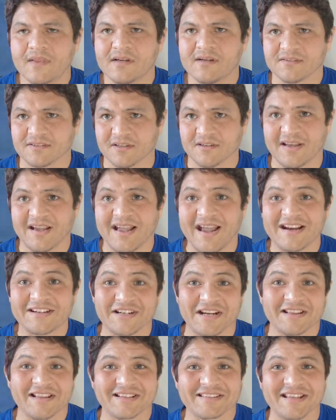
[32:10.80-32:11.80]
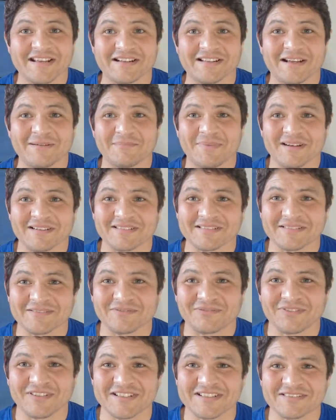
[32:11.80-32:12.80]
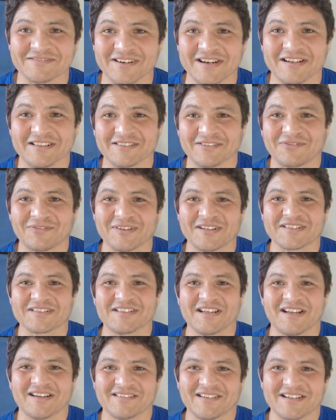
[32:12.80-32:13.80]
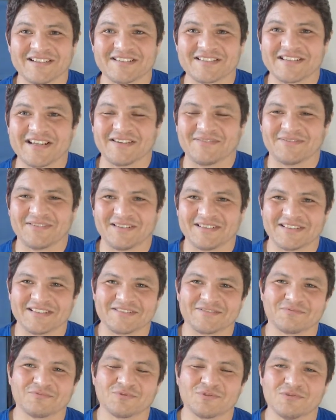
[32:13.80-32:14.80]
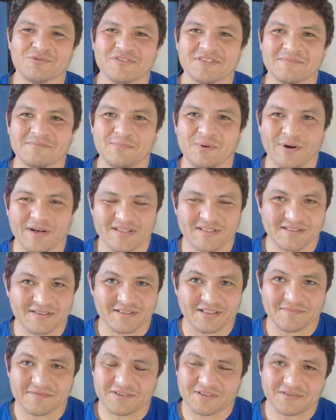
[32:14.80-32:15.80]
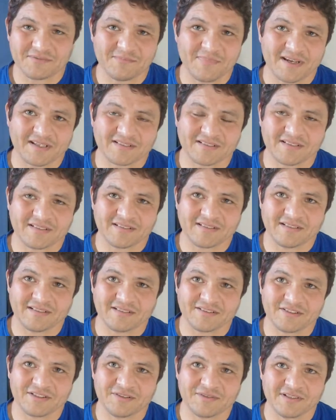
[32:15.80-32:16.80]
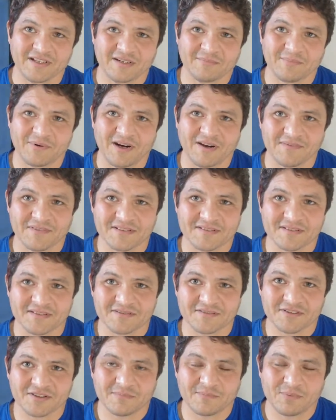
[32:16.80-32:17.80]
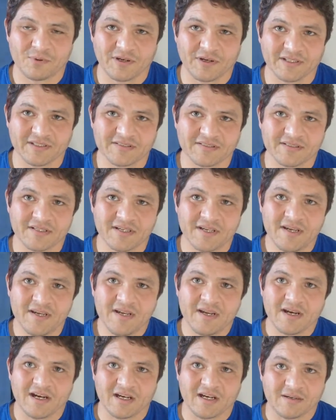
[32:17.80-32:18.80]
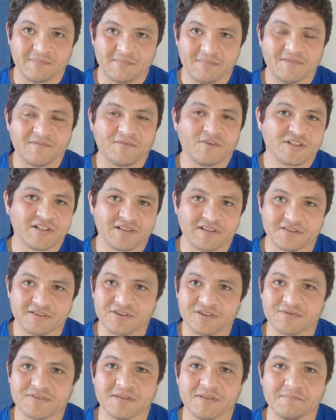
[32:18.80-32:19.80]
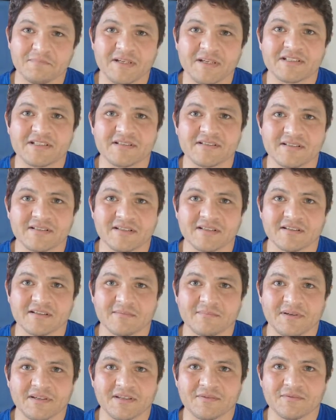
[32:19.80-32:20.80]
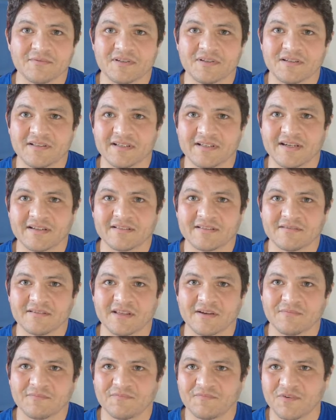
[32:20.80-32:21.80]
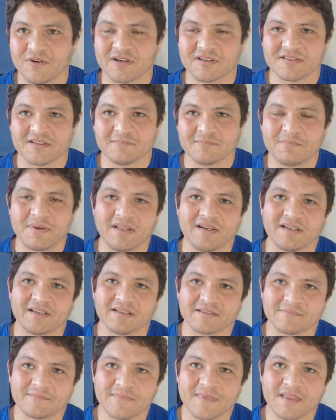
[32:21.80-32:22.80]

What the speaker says: so actually, I like that a lot better than regular freestyle, right? Because you have all these rules and points and stuff. So back in Yunnan province, there's points, but unfortunately, there's no submissions either. But you really they focus on pinning.